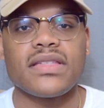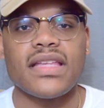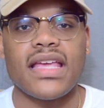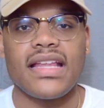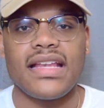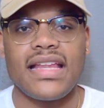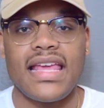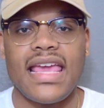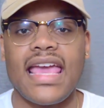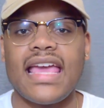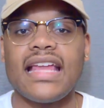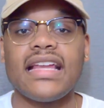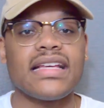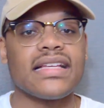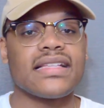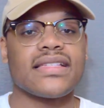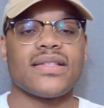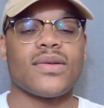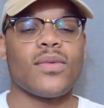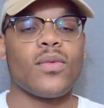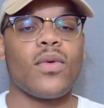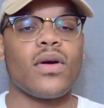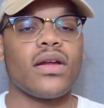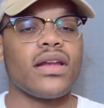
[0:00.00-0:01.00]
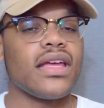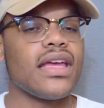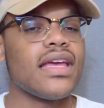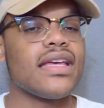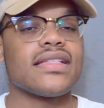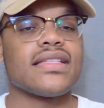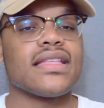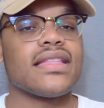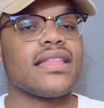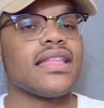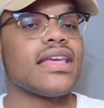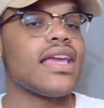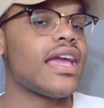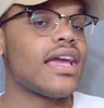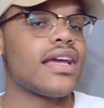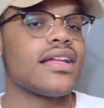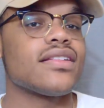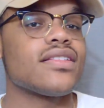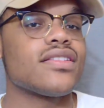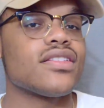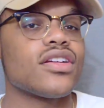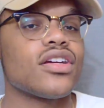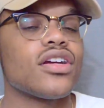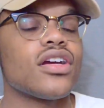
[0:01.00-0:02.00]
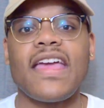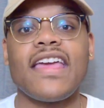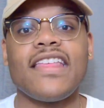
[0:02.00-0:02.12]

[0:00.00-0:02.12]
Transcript: and hitting someone isn't the answer.